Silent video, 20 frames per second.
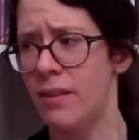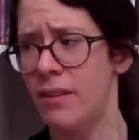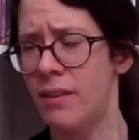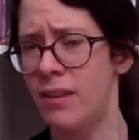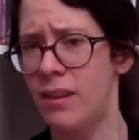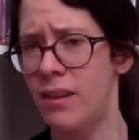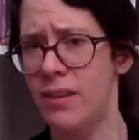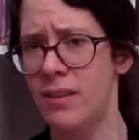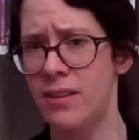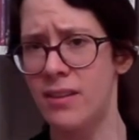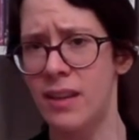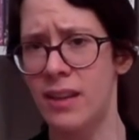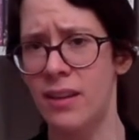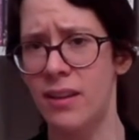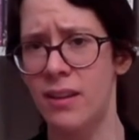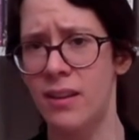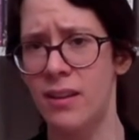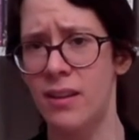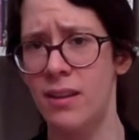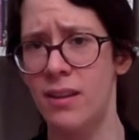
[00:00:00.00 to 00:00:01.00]
Then the
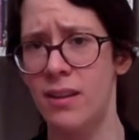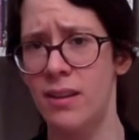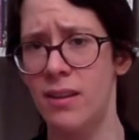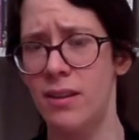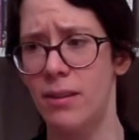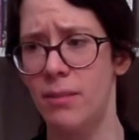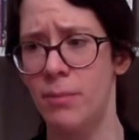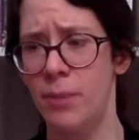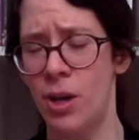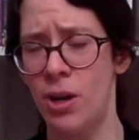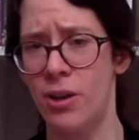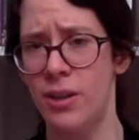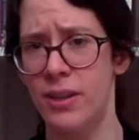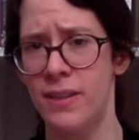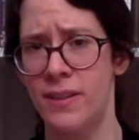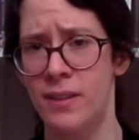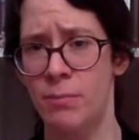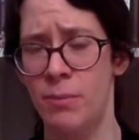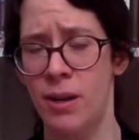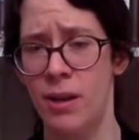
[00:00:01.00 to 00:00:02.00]
second part
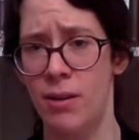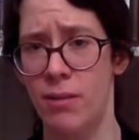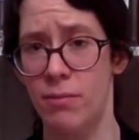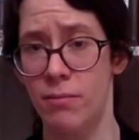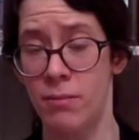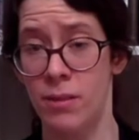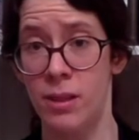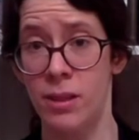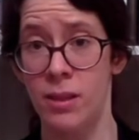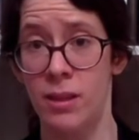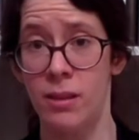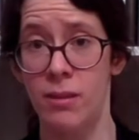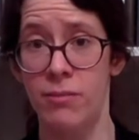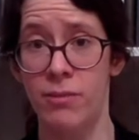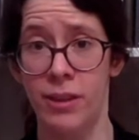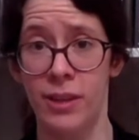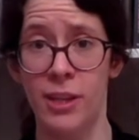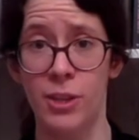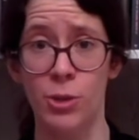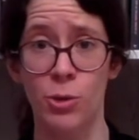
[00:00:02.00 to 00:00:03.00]
is about the
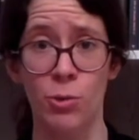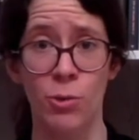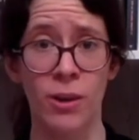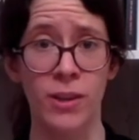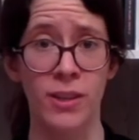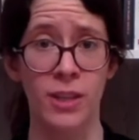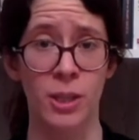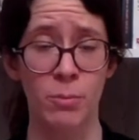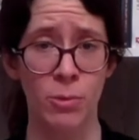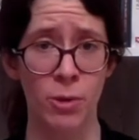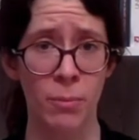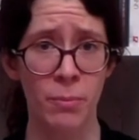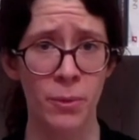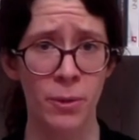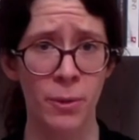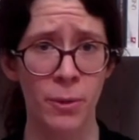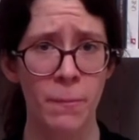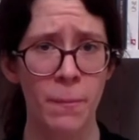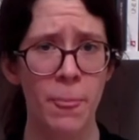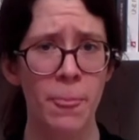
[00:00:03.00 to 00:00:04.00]
financial crisis
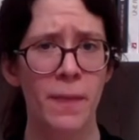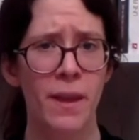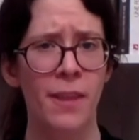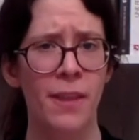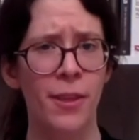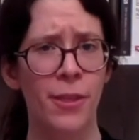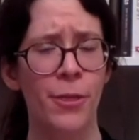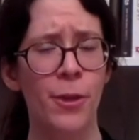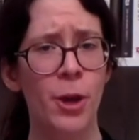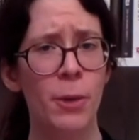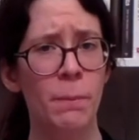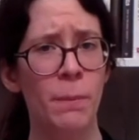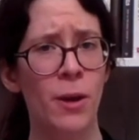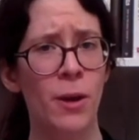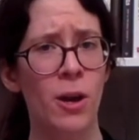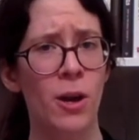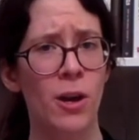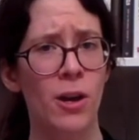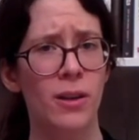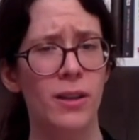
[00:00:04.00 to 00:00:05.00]
proper, and the third
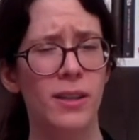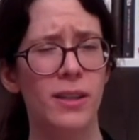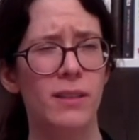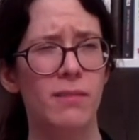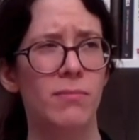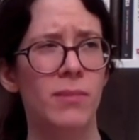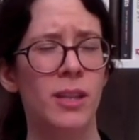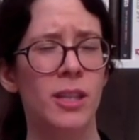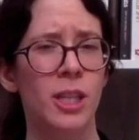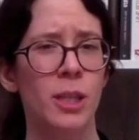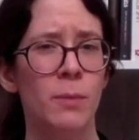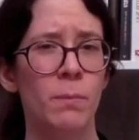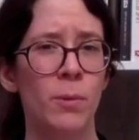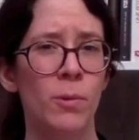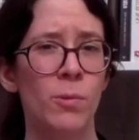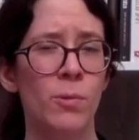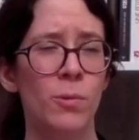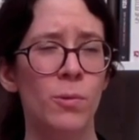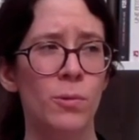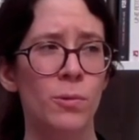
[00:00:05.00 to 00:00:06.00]
part
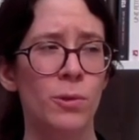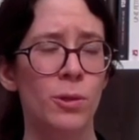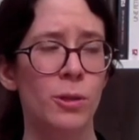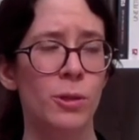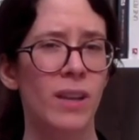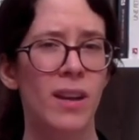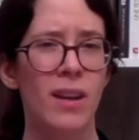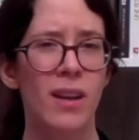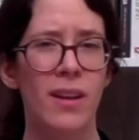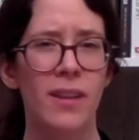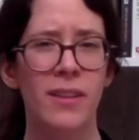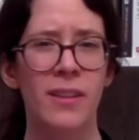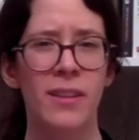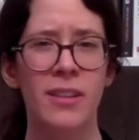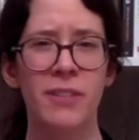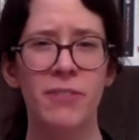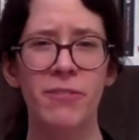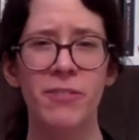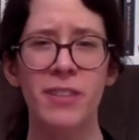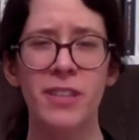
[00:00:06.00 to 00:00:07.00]
explores the
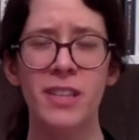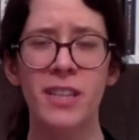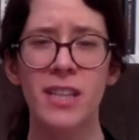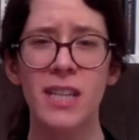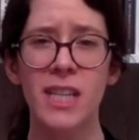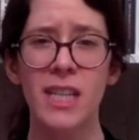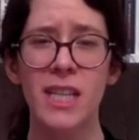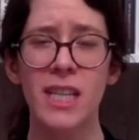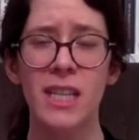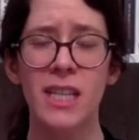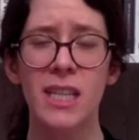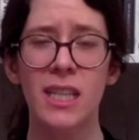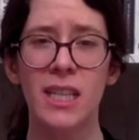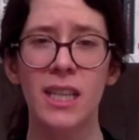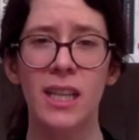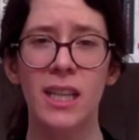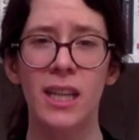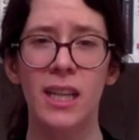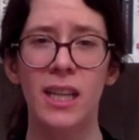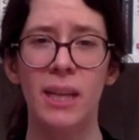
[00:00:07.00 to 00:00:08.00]
differences
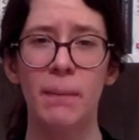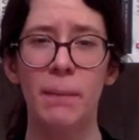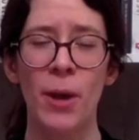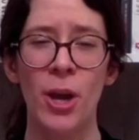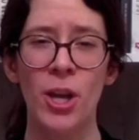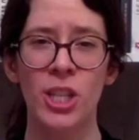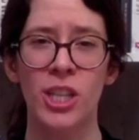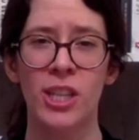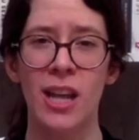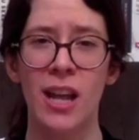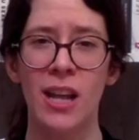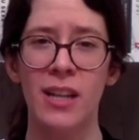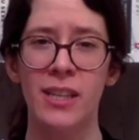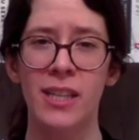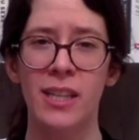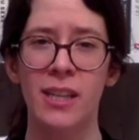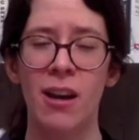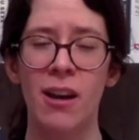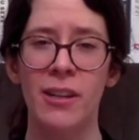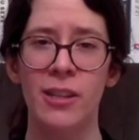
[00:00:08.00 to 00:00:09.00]
in personality
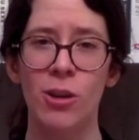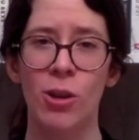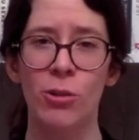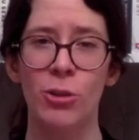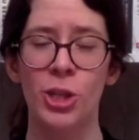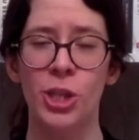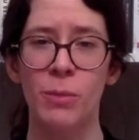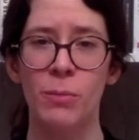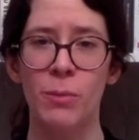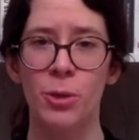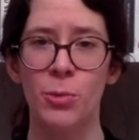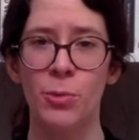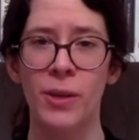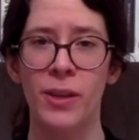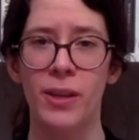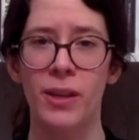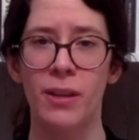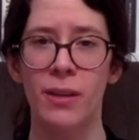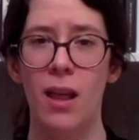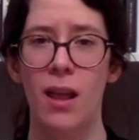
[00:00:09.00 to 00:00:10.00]
and ideology
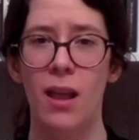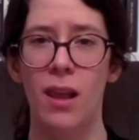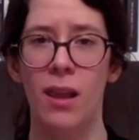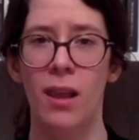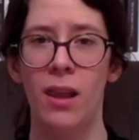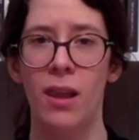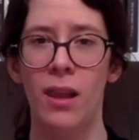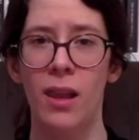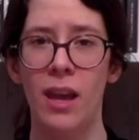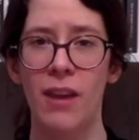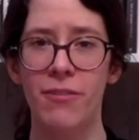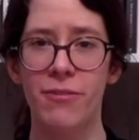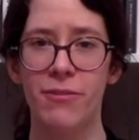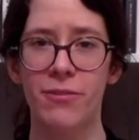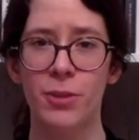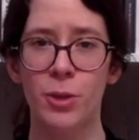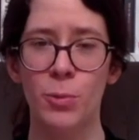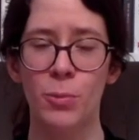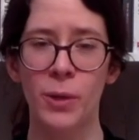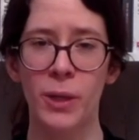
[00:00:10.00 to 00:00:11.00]
between
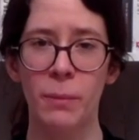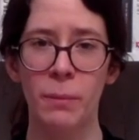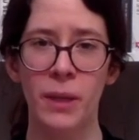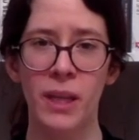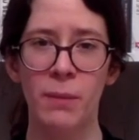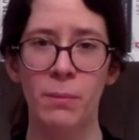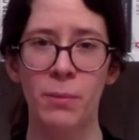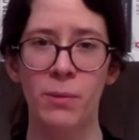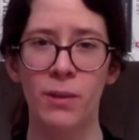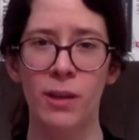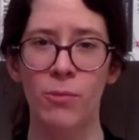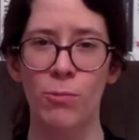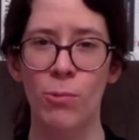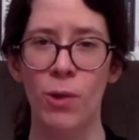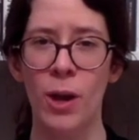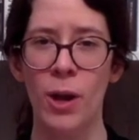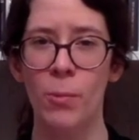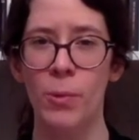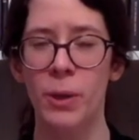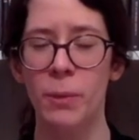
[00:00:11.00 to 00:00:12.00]
left-wing people and
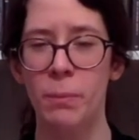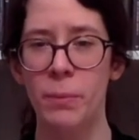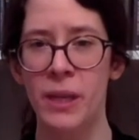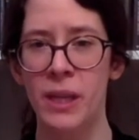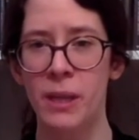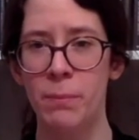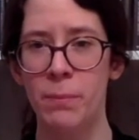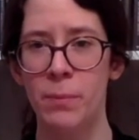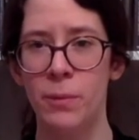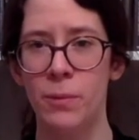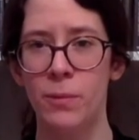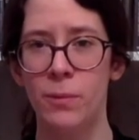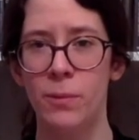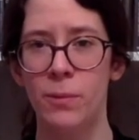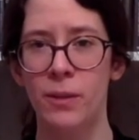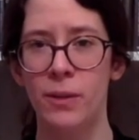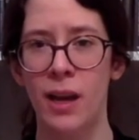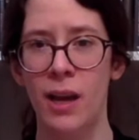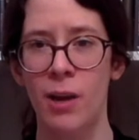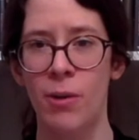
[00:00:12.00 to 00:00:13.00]
right-wing people,
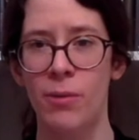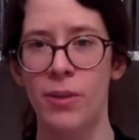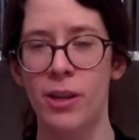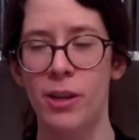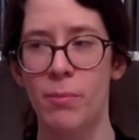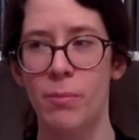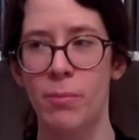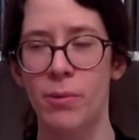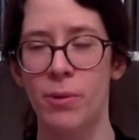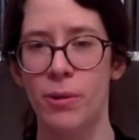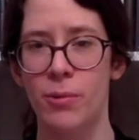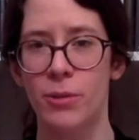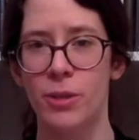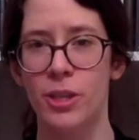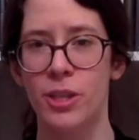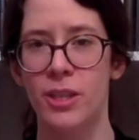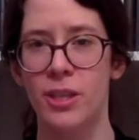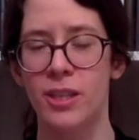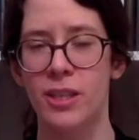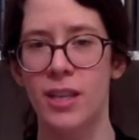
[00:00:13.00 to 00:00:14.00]
and how they approach
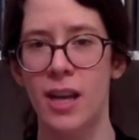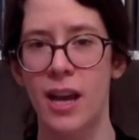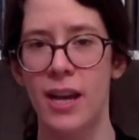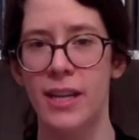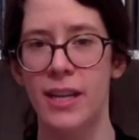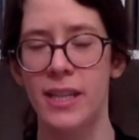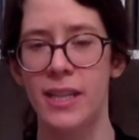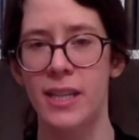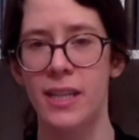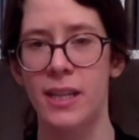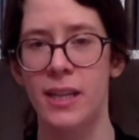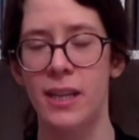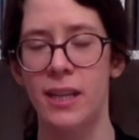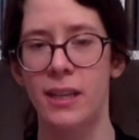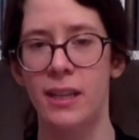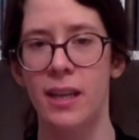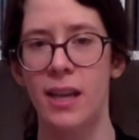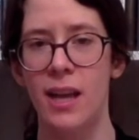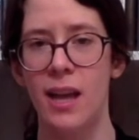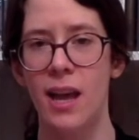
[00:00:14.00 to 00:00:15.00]
society
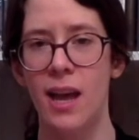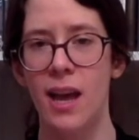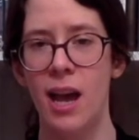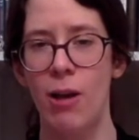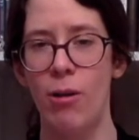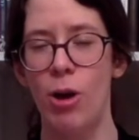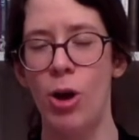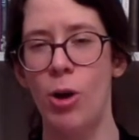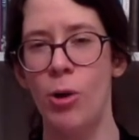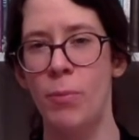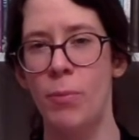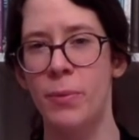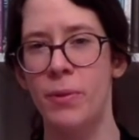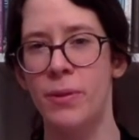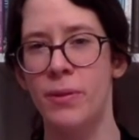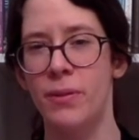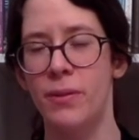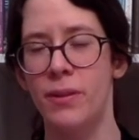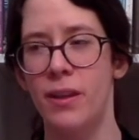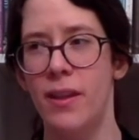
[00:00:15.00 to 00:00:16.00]
and how
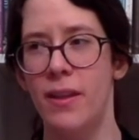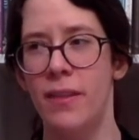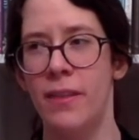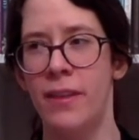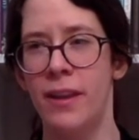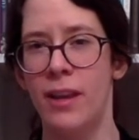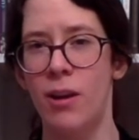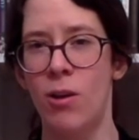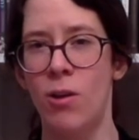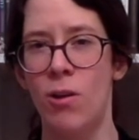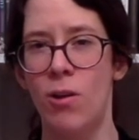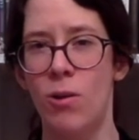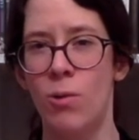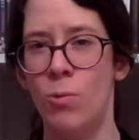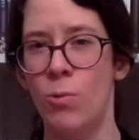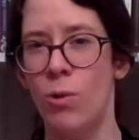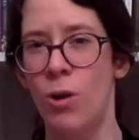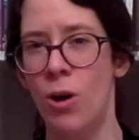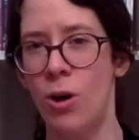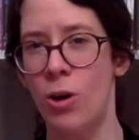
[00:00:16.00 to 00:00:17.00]
open they are
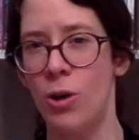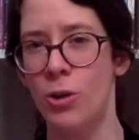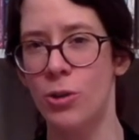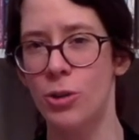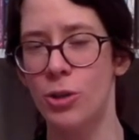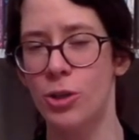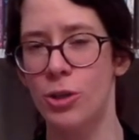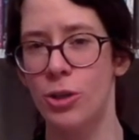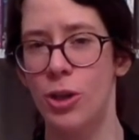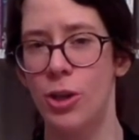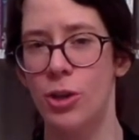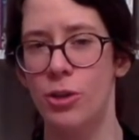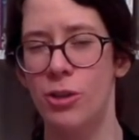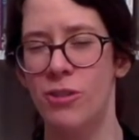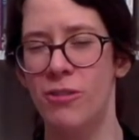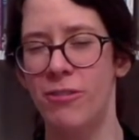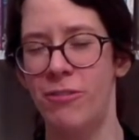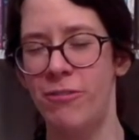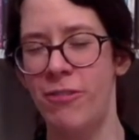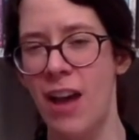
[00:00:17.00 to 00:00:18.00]
or aren't
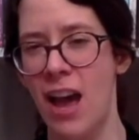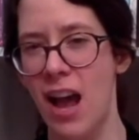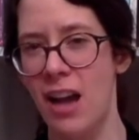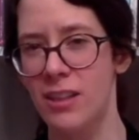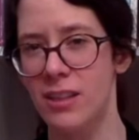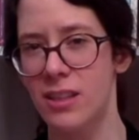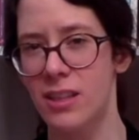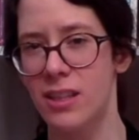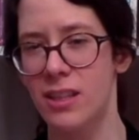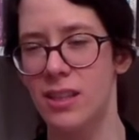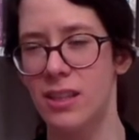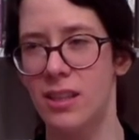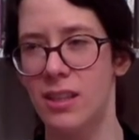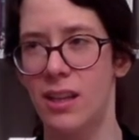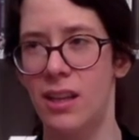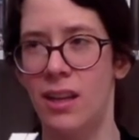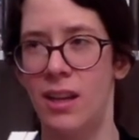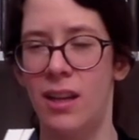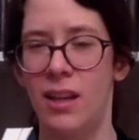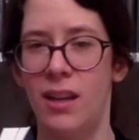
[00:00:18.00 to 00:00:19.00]
to facts
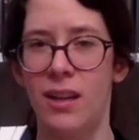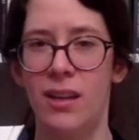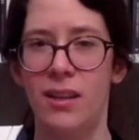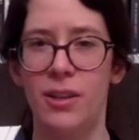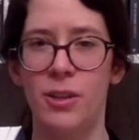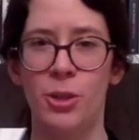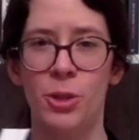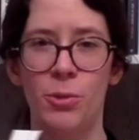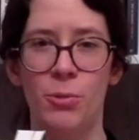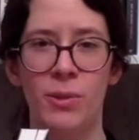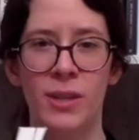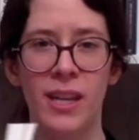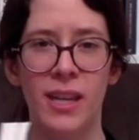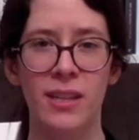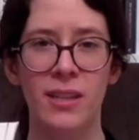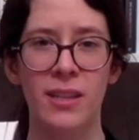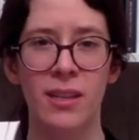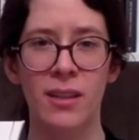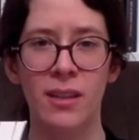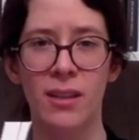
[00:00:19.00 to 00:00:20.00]
and new
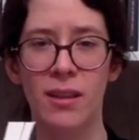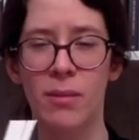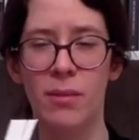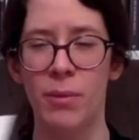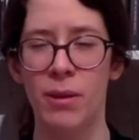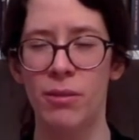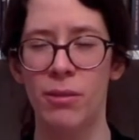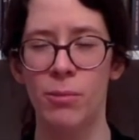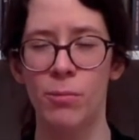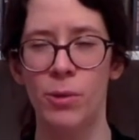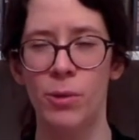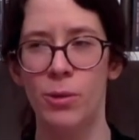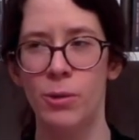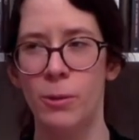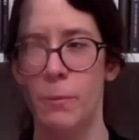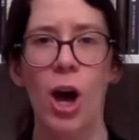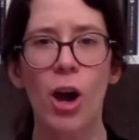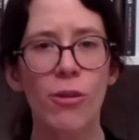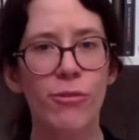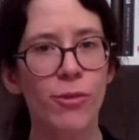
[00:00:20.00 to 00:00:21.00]
data about the world.
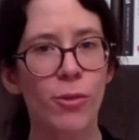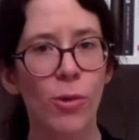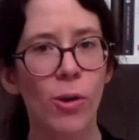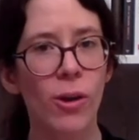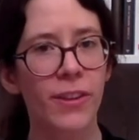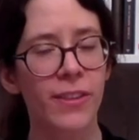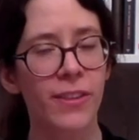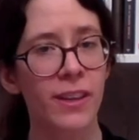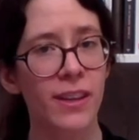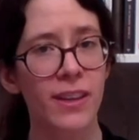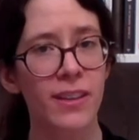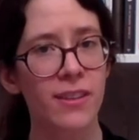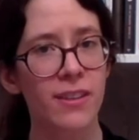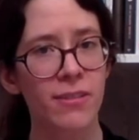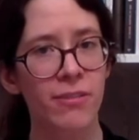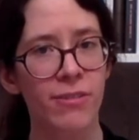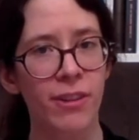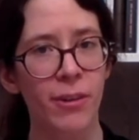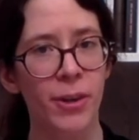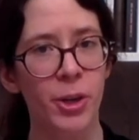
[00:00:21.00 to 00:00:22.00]
Overall, I think it's a
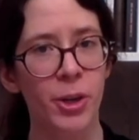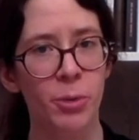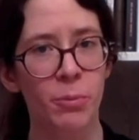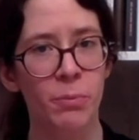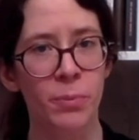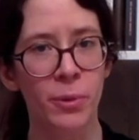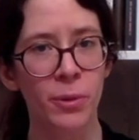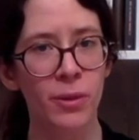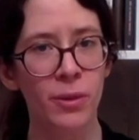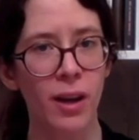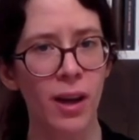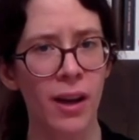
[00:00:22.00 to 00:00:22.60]
very good book.